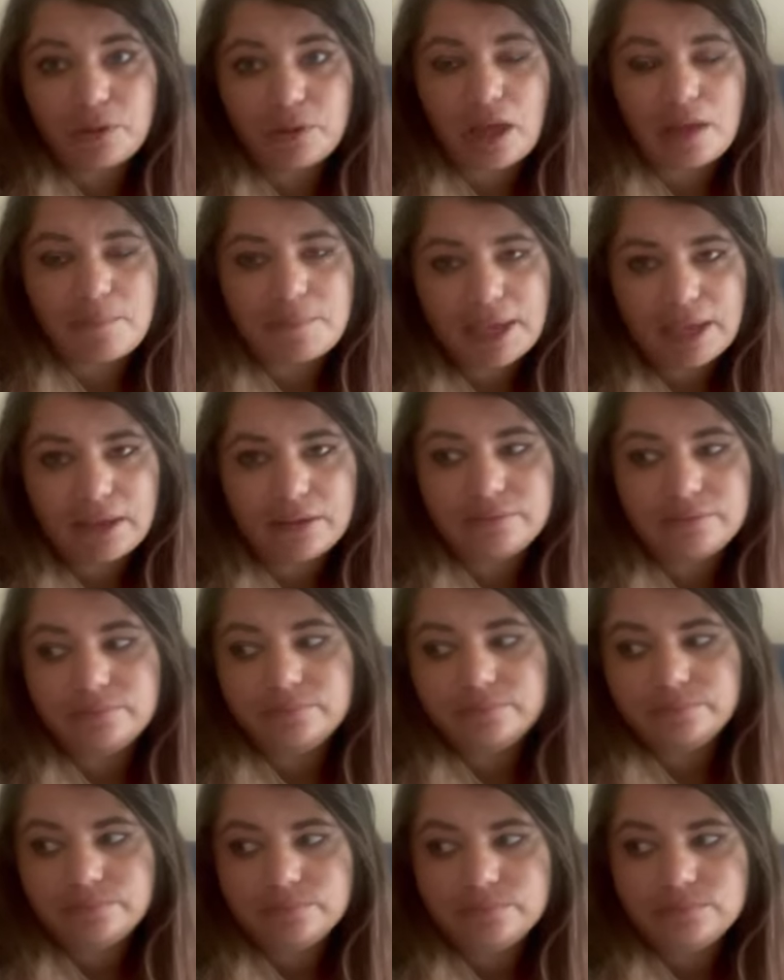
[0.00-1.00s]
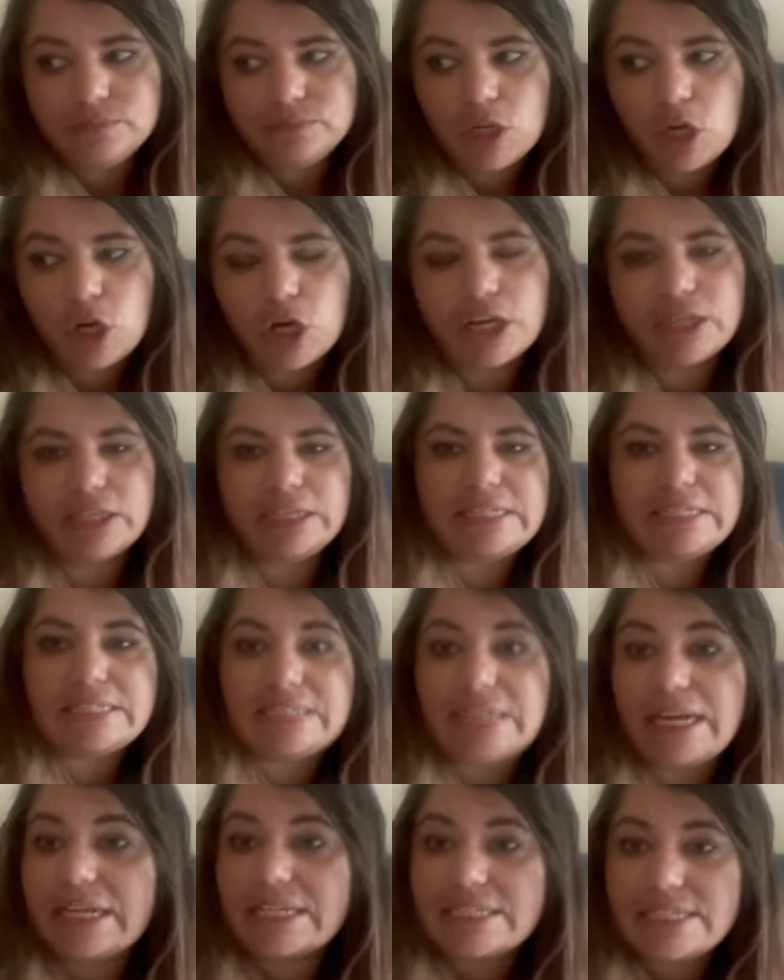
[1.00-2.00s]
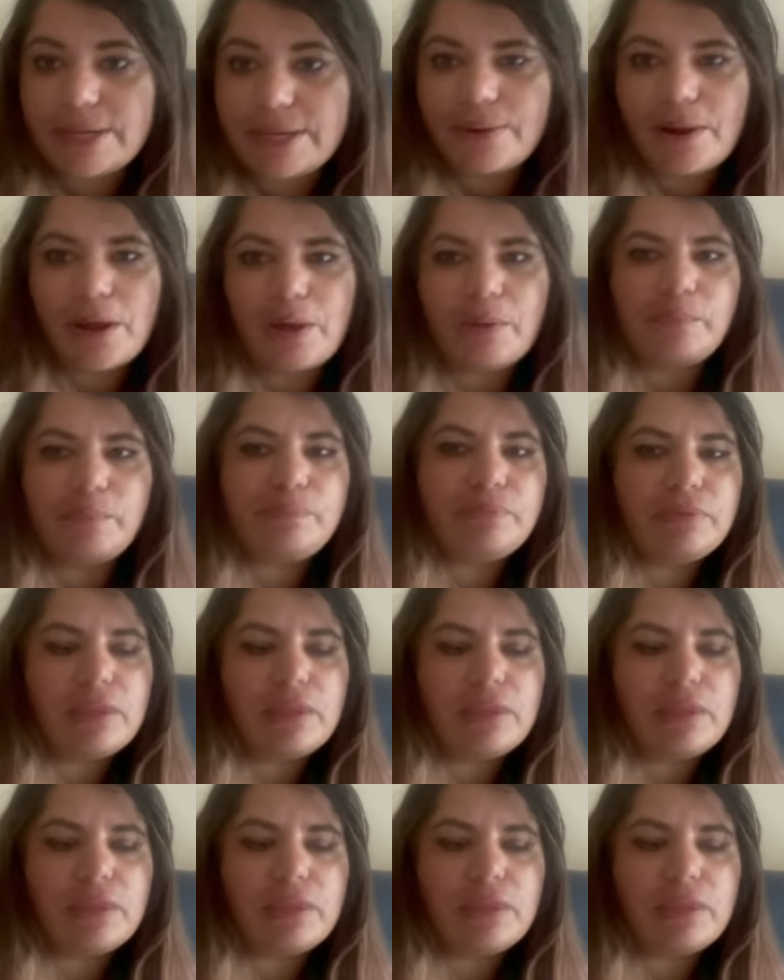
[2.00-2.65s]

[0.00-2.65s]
coming or at least the next hero.